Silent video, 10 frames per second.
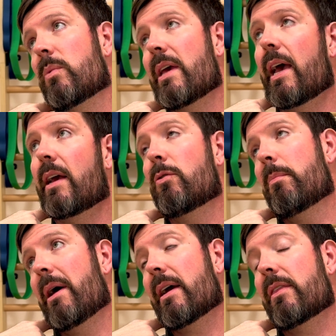we angle
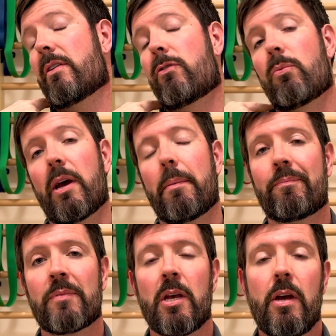back this way.
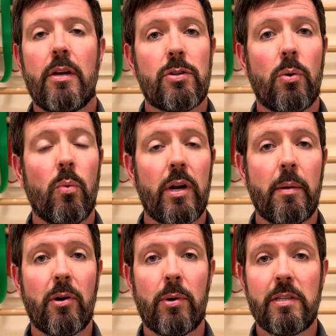So what I'm
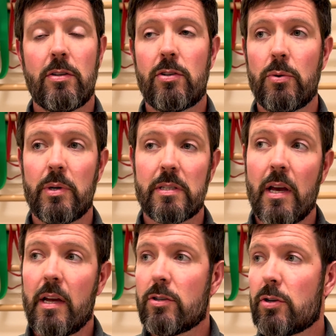going to do is
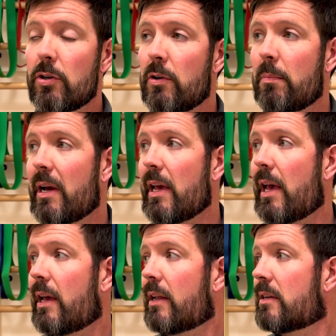turn my
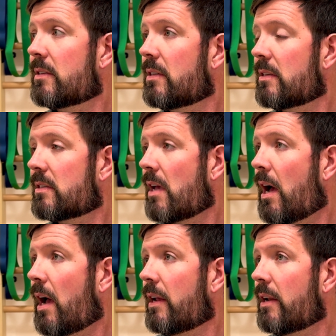head to the
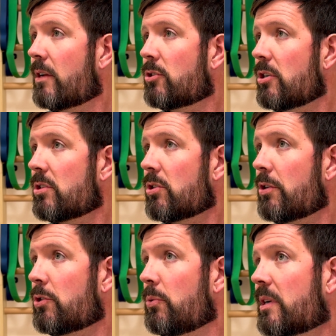side and just
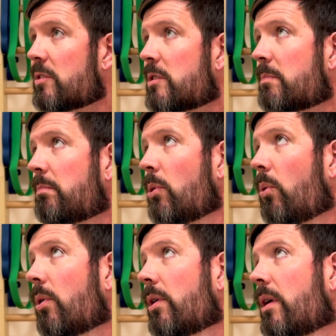start to
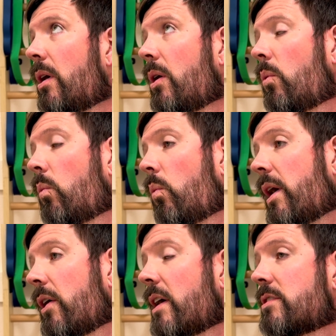explore
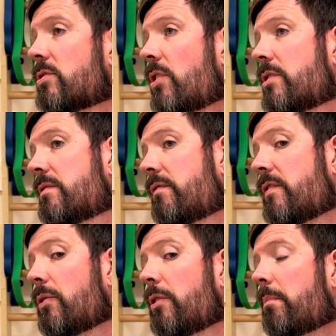where I start to
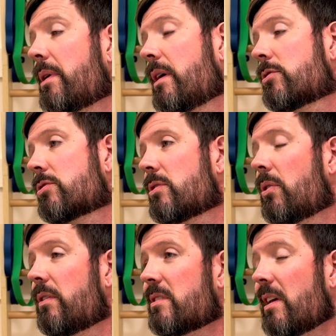feel the pinch. So
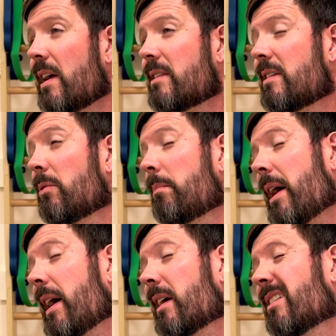say I tilt
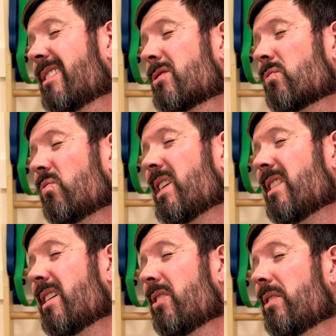back and it's right
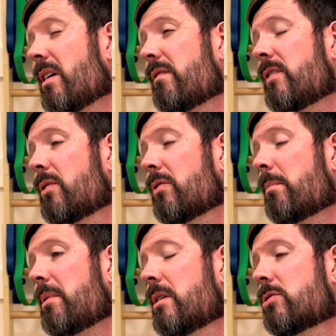there that I feel the
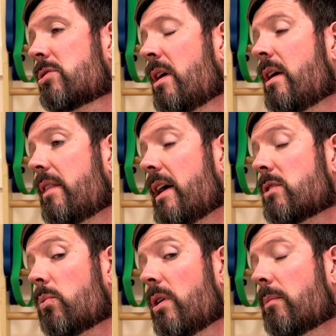pinch. That's
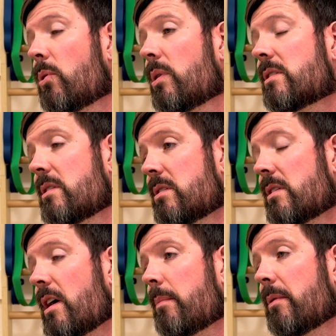where I'm going to
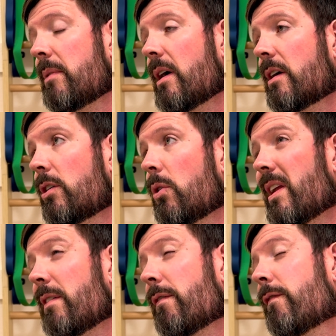stop. I'm not going to go
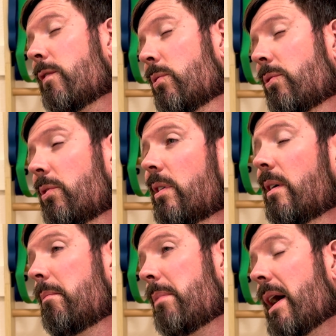any further
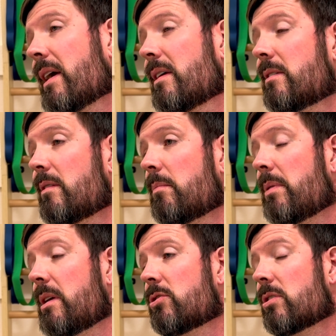back into the
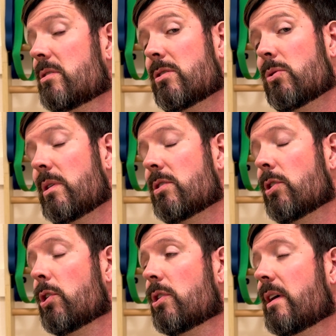pinch because it's going to
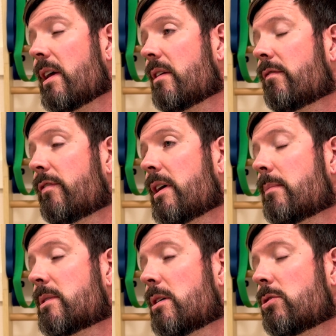hurt and inflame
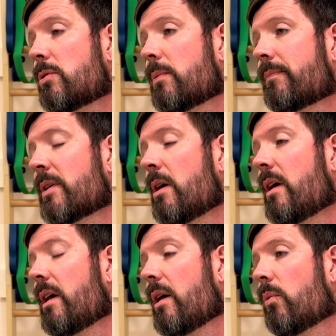tissue.
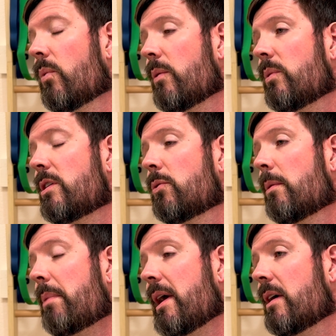When we do a
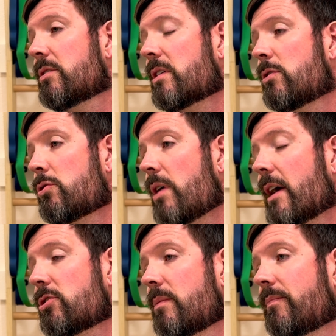PAILs
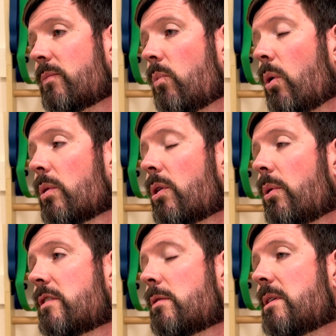contraction, what we're
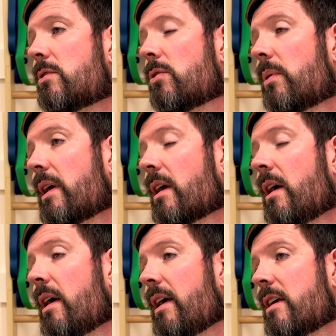going to be doing
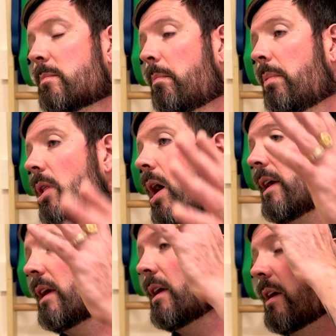is
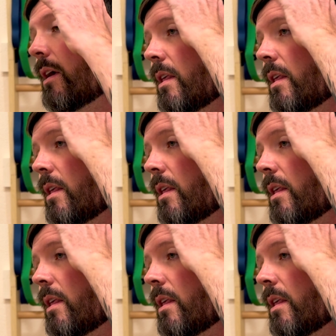blocking